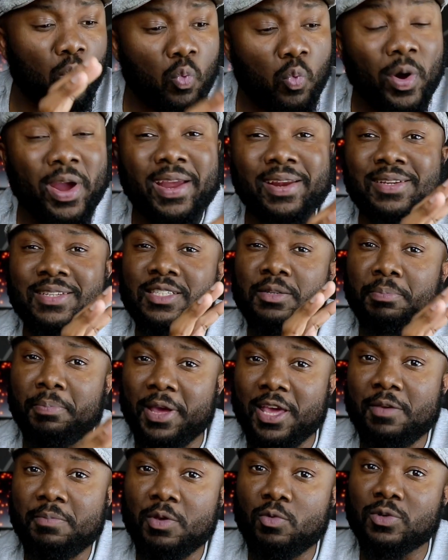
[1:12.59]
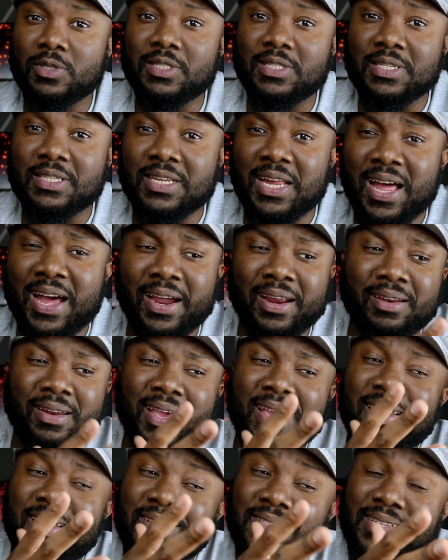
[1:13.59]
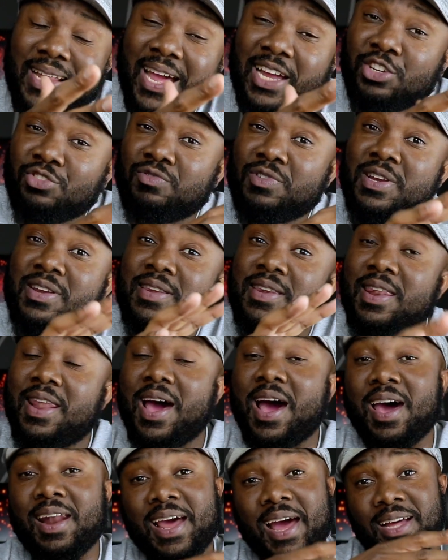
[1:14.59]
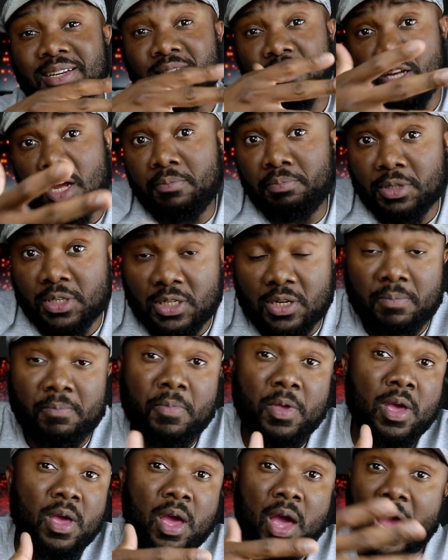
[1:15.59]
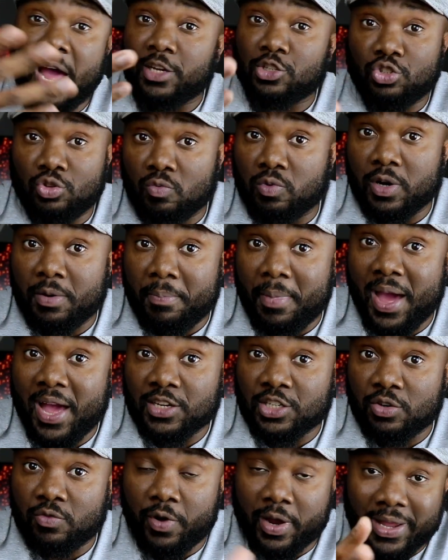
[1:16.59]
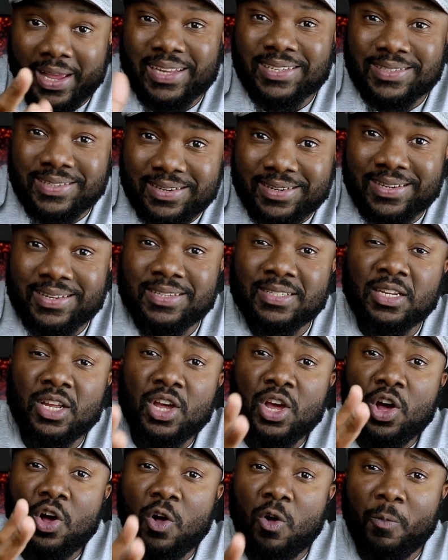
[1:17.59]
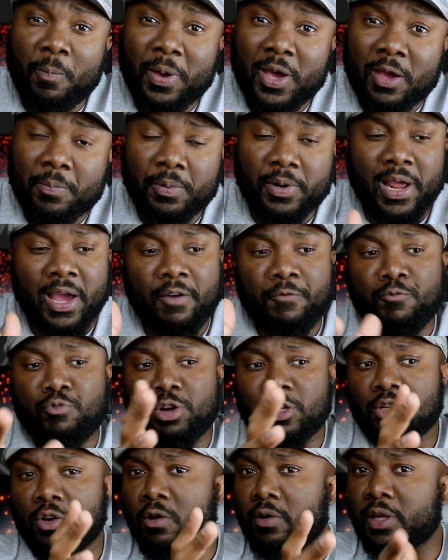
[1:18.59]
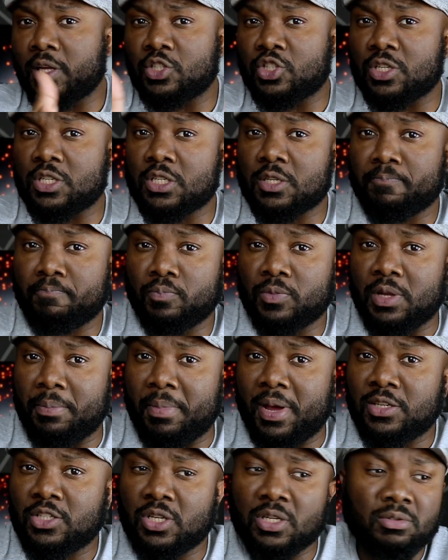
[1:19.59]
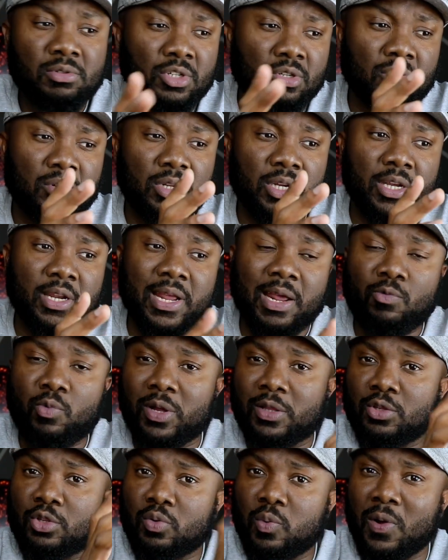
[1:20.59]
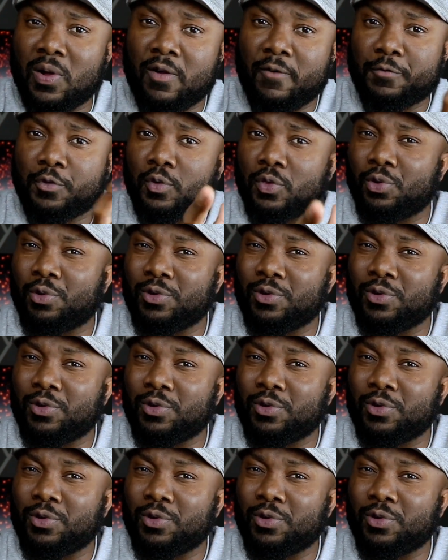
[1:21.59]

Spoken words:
the way this baby was designed, it is actually not as cumbersome as you would imagine, right? As it is on paper. Now, if we're talking just dimensions, you're looking at what, 12 to